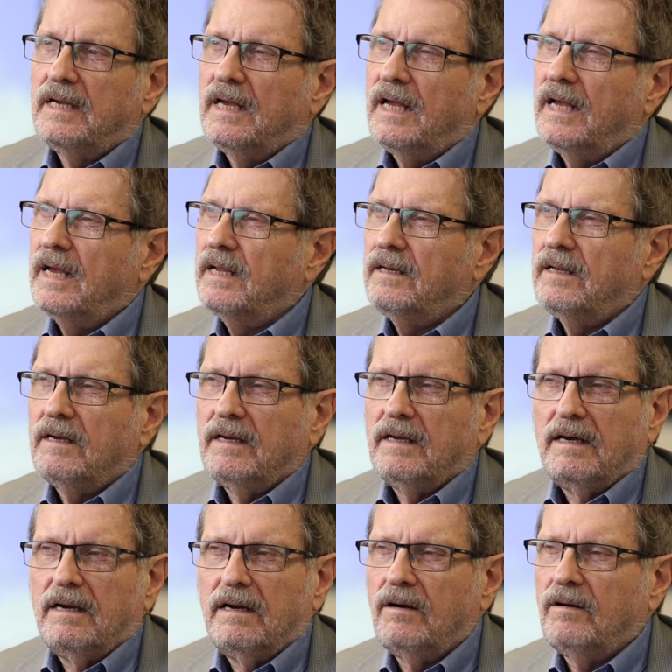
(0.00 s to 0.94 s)
And
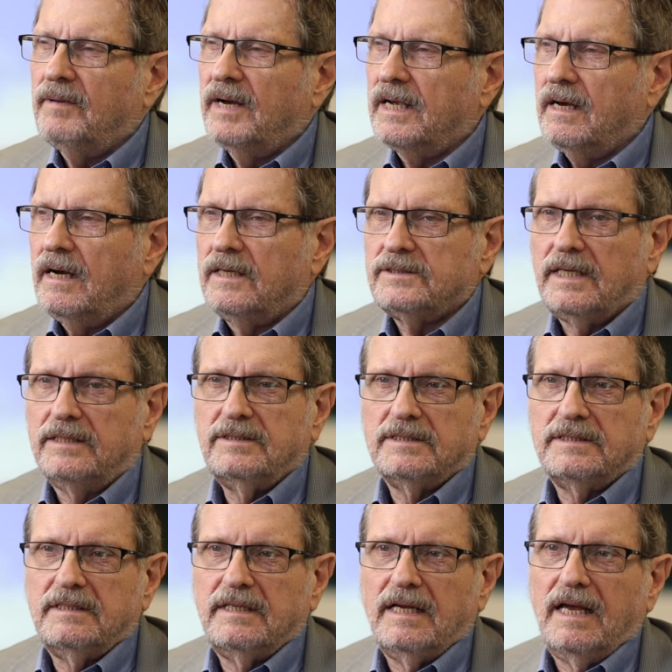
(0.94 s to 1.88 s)
oh my gosh, I
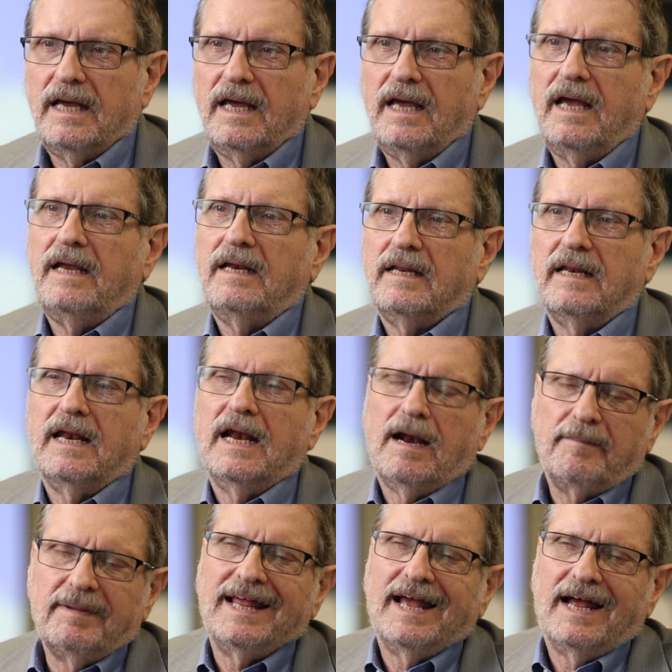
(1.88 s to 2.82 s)
just hated it.
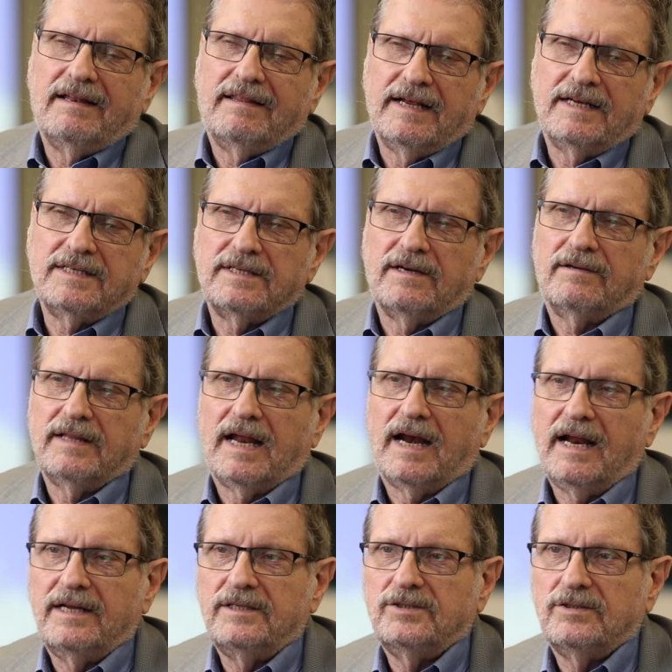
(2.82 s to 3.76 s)
I mean, they had things there
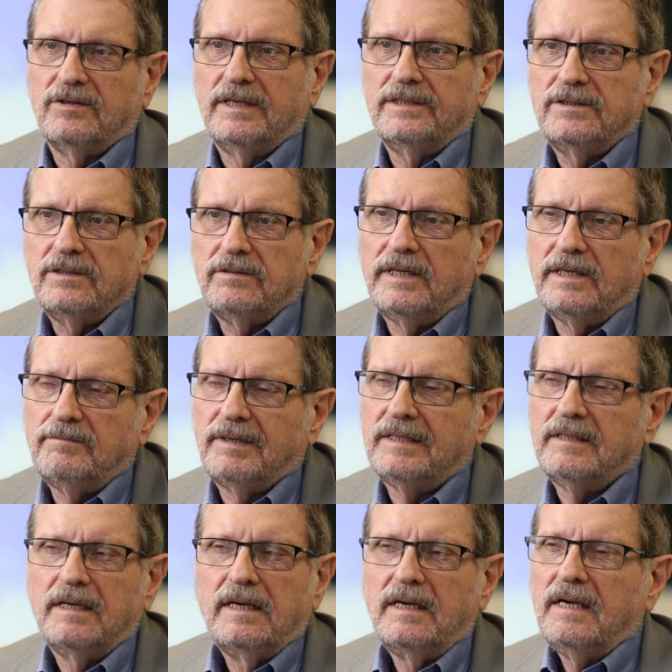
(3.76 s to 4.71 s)
that I enjoyed doing,
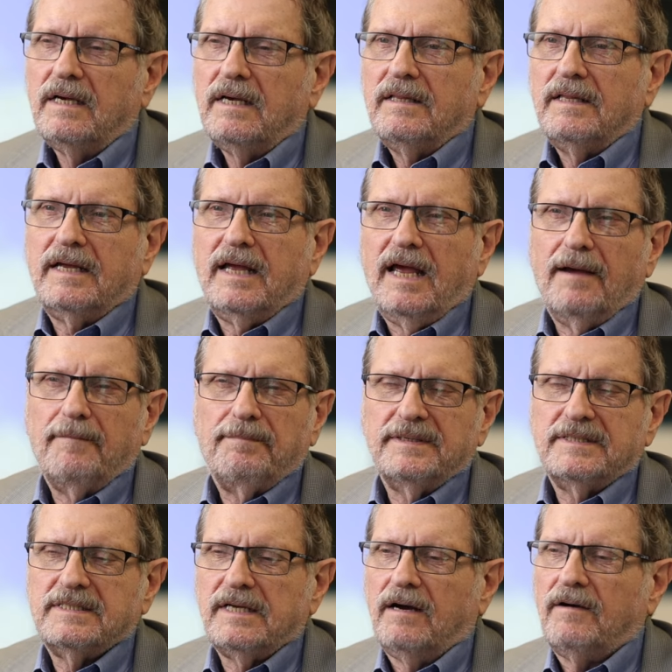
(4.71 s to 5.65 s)
but the camp
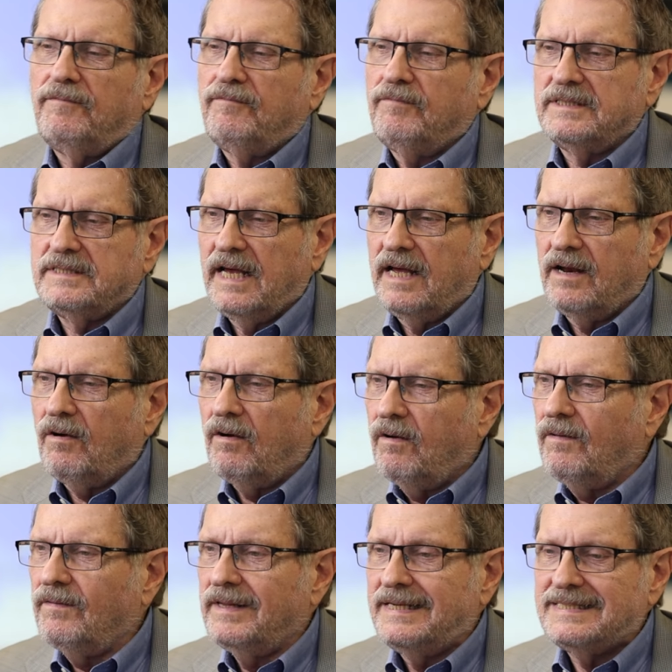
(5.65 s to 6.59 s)
itself had
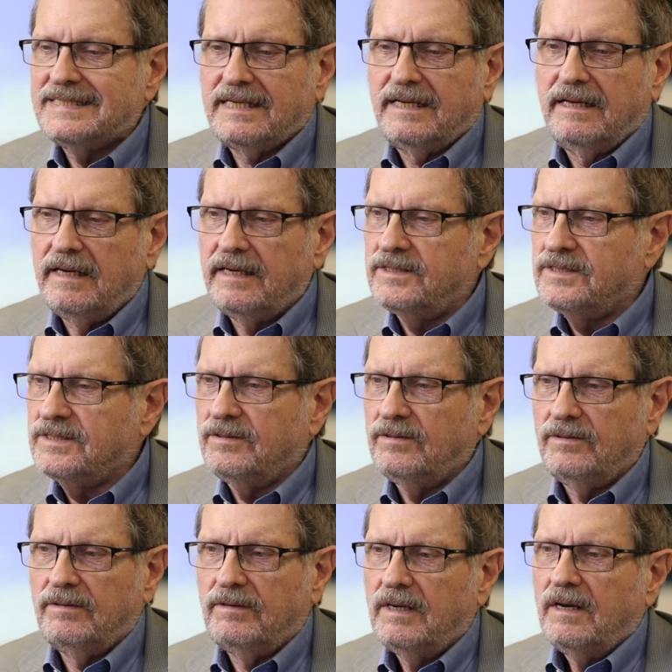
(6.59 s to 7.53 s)
all these kids
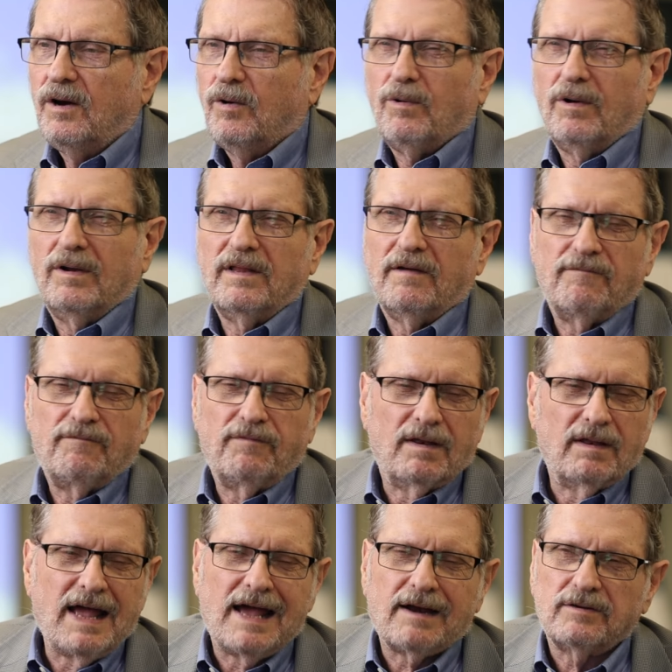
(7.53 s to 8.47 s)
who were in the
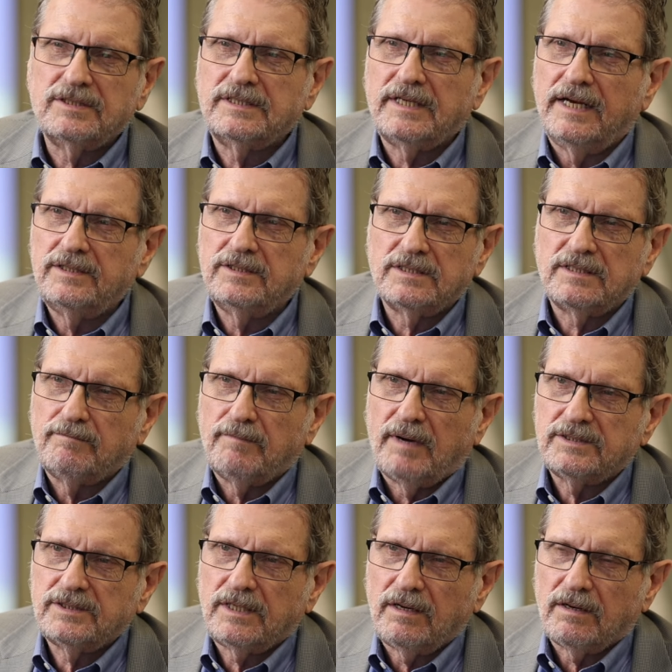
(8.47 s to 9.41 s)
latter stages of
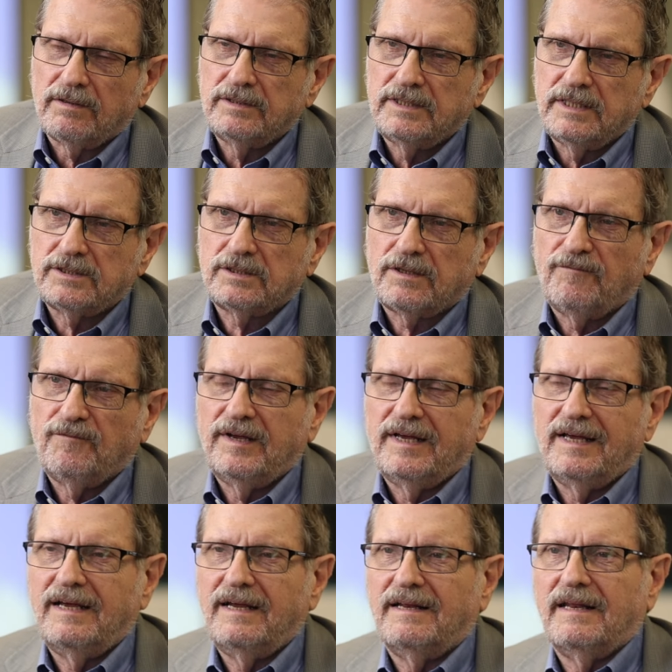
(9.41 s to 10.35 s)
muscular
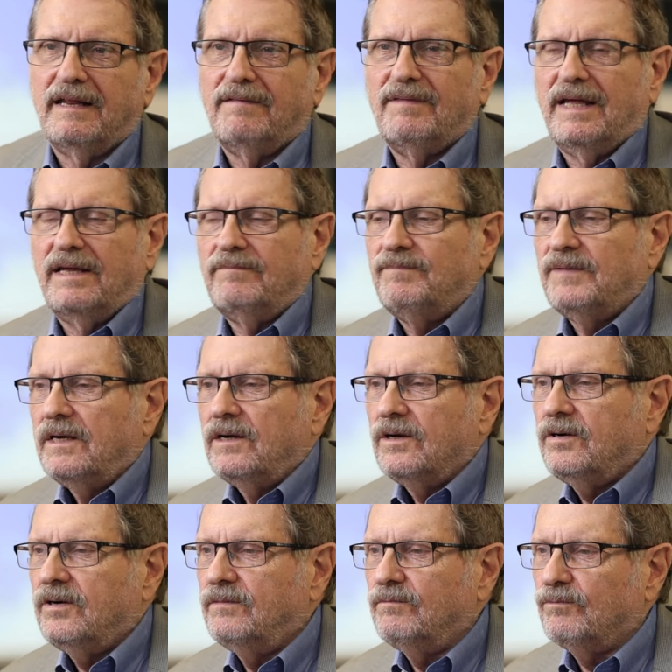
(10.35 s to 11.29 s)
dystrophy and that they
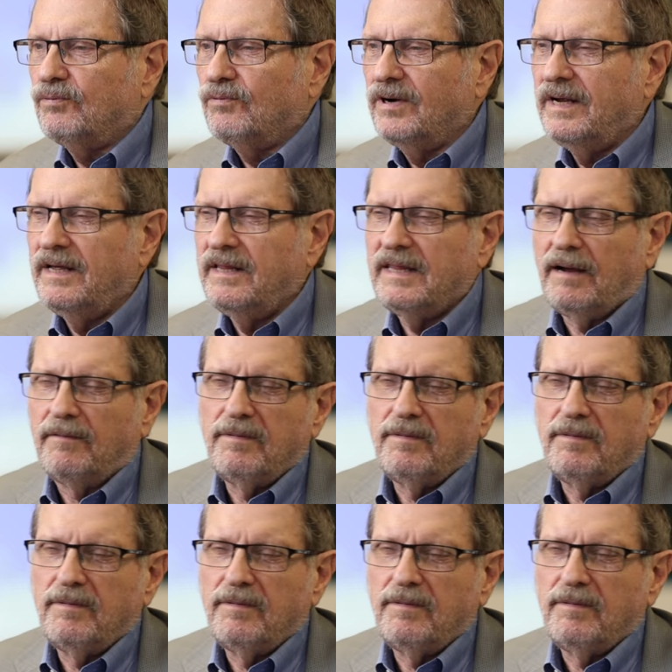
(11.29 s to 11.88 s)
couldn't breathe. I